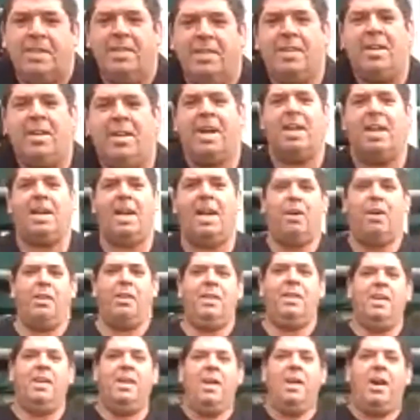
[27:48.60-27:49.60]
okay,
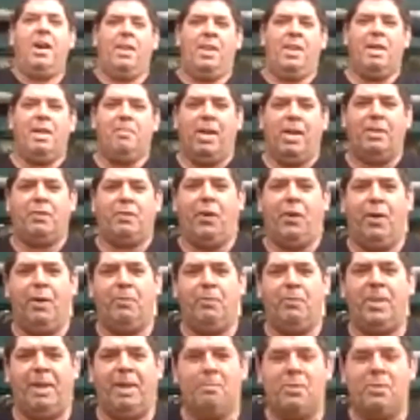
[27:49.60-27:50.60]
I think my
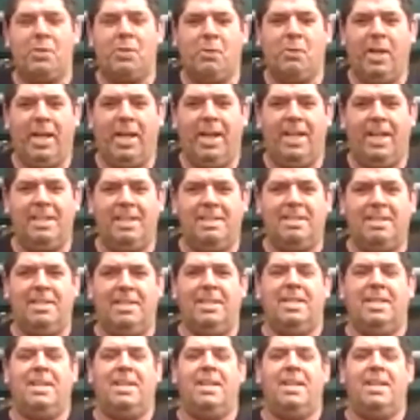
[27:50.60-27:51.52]
time's come to an end.